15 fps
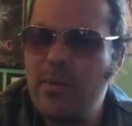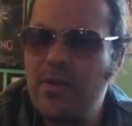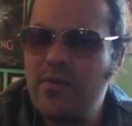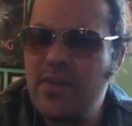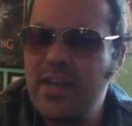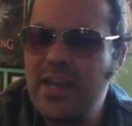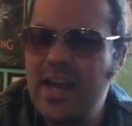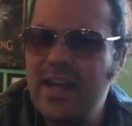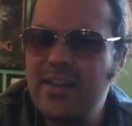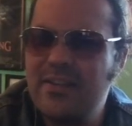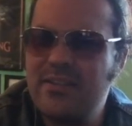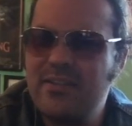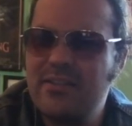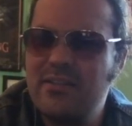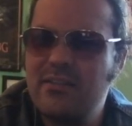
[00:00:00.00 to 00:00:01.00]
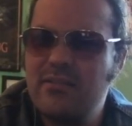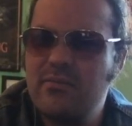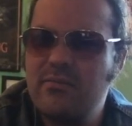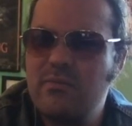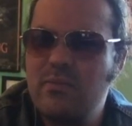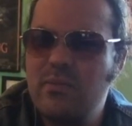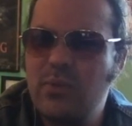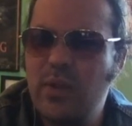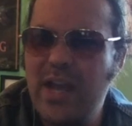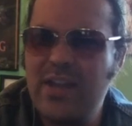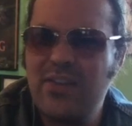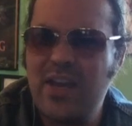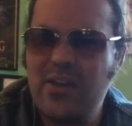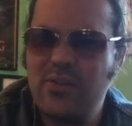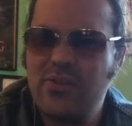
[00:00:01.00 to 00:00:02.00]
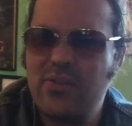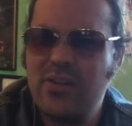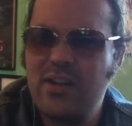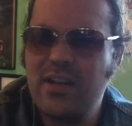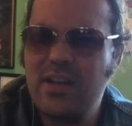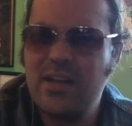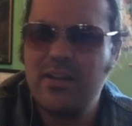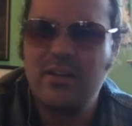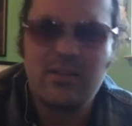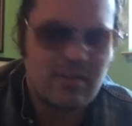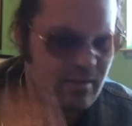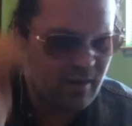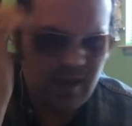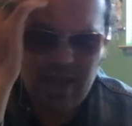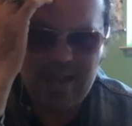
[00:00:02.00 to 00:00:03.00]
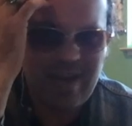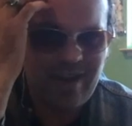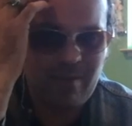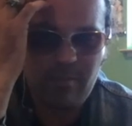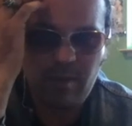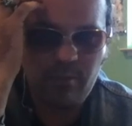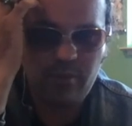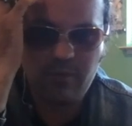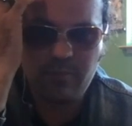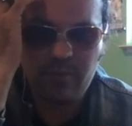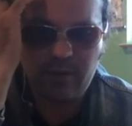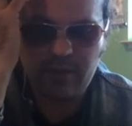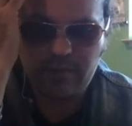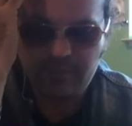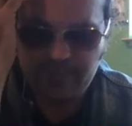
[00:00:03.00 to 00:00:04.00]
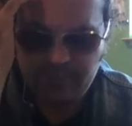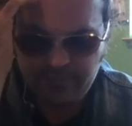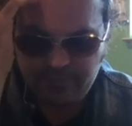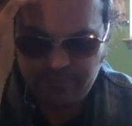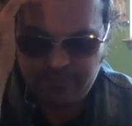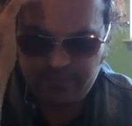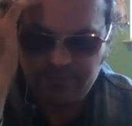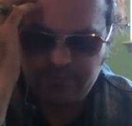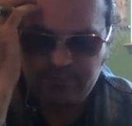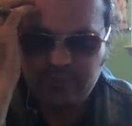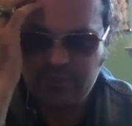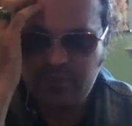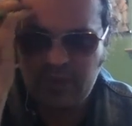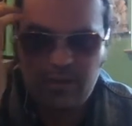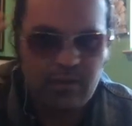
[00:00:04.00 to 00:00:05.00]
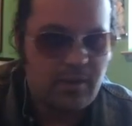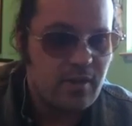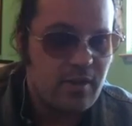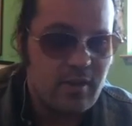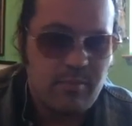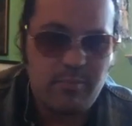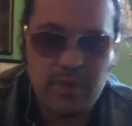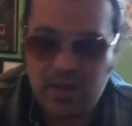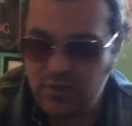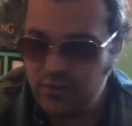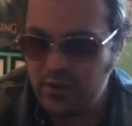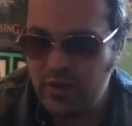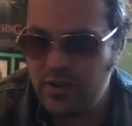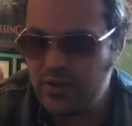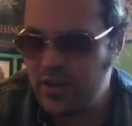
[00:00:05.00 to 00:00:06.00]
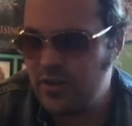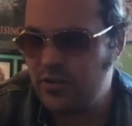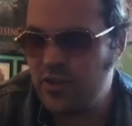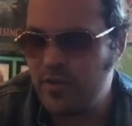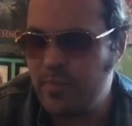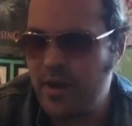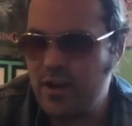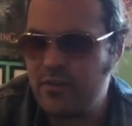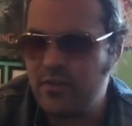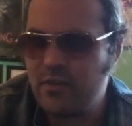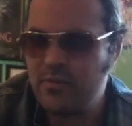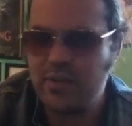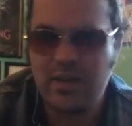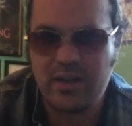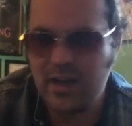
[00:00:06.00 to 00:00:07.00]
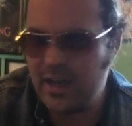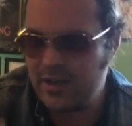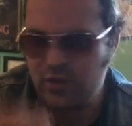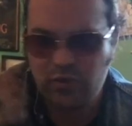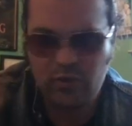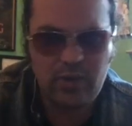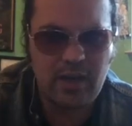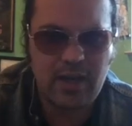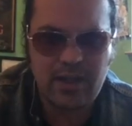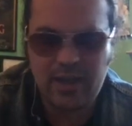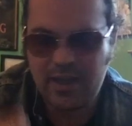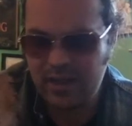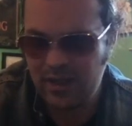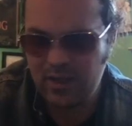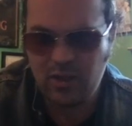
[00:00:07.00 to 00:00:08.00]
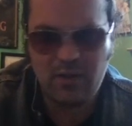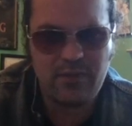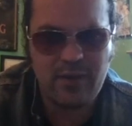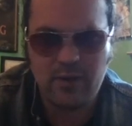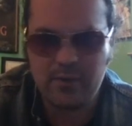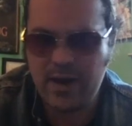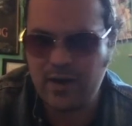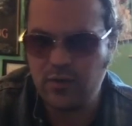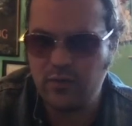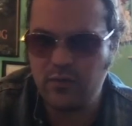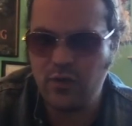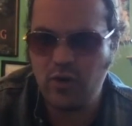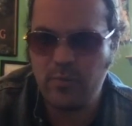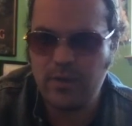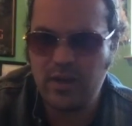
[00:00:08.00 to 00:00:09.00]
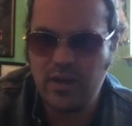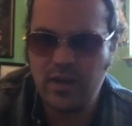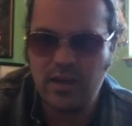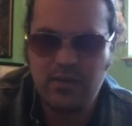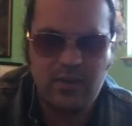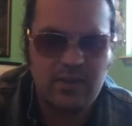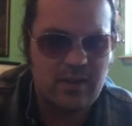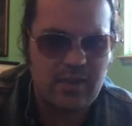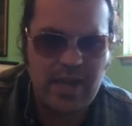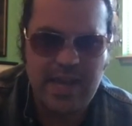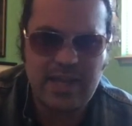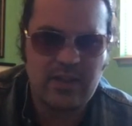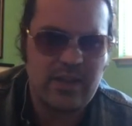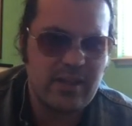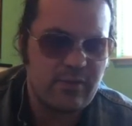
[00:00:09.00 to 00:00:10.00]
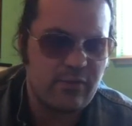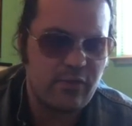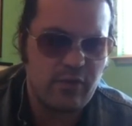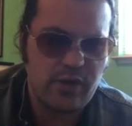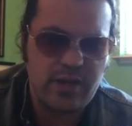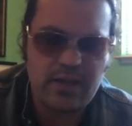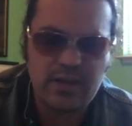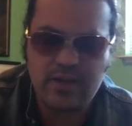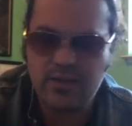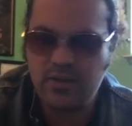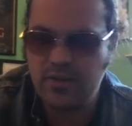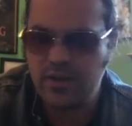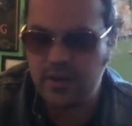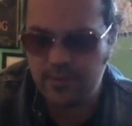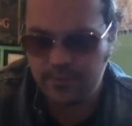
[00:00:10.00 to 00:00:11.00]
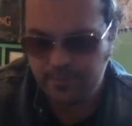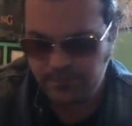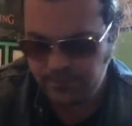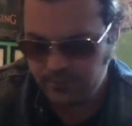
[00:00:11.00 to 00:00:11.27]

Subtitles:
I think it had Lance Hendrickson in it. I can't remember, but... But as for other killer spider films, like, I love Arachnophobia, and then Eight-Legged Freaks, and...